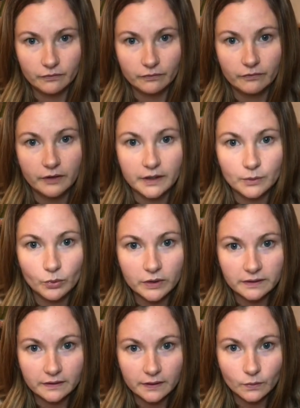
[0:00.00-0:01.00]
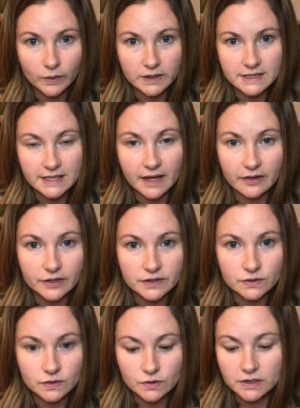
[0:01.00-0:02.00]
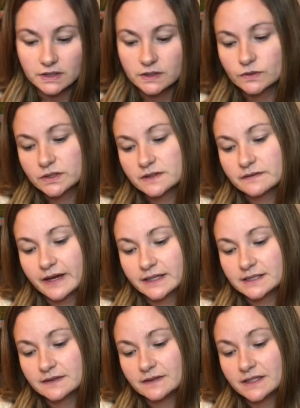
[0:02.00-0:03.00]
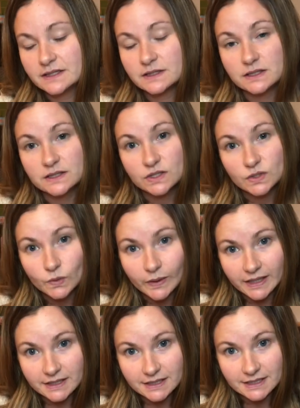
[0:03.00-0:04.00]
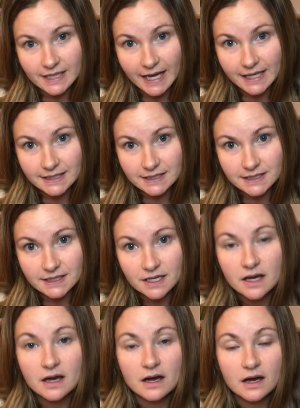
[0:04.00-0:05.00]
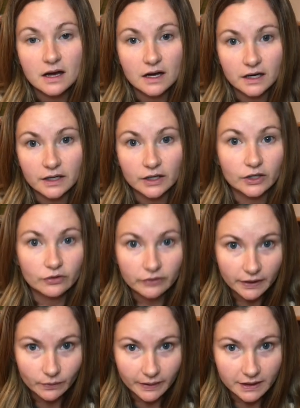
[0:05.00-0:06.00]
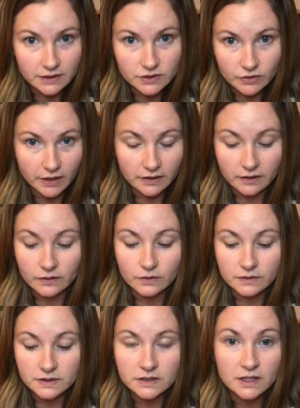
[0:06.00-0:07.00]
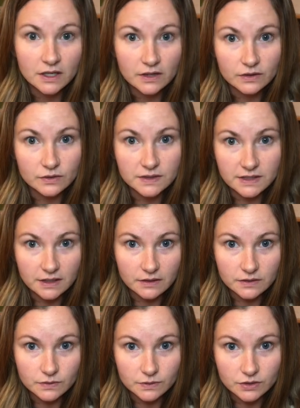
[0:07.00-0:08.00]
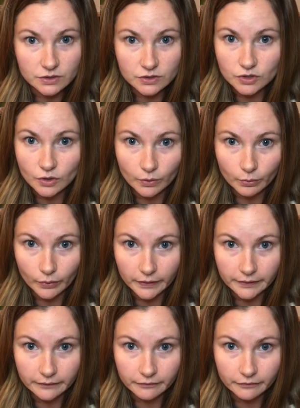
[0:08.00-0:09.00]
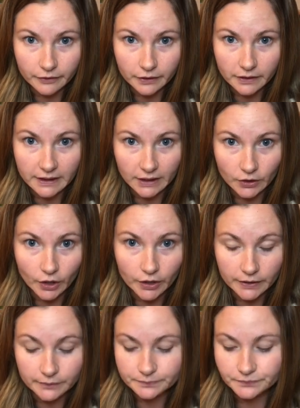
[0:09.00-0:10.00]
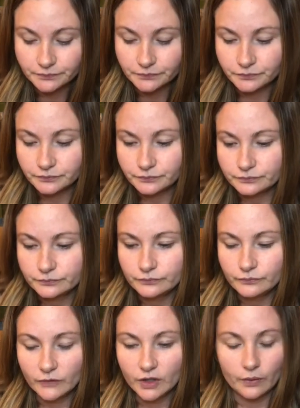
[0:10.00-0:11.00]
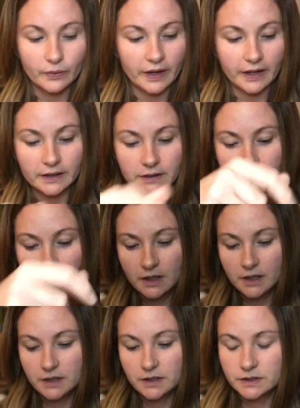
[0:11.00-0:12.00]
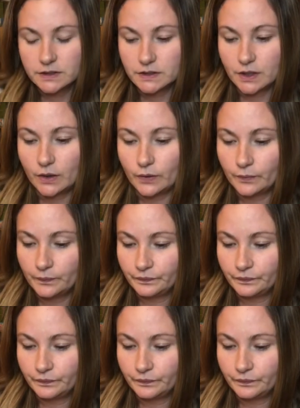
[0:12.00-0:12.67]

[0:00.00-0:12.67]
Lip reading: Very important that they work together. So doing these sorts of activities, these two-handed tasks, are a great way to strengthen those skills, which are so important for kindergarten. Okay, so